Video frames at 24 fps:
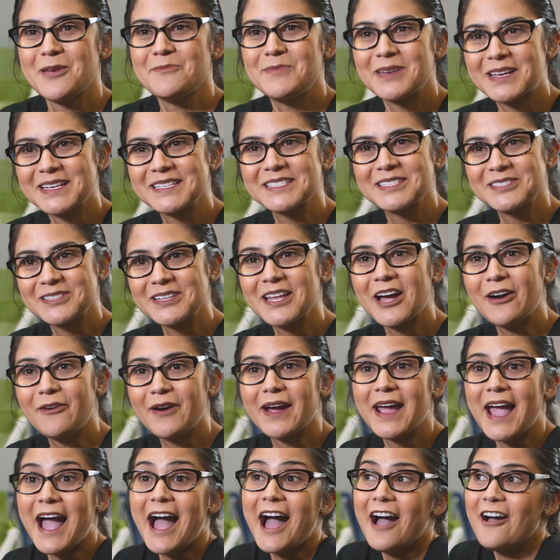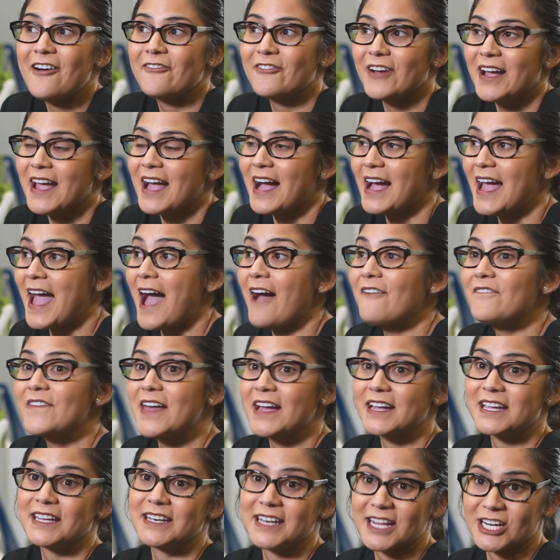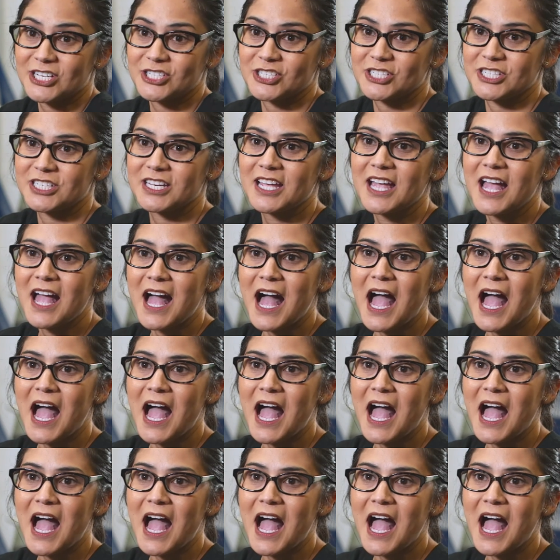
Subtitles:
because now I have that connection.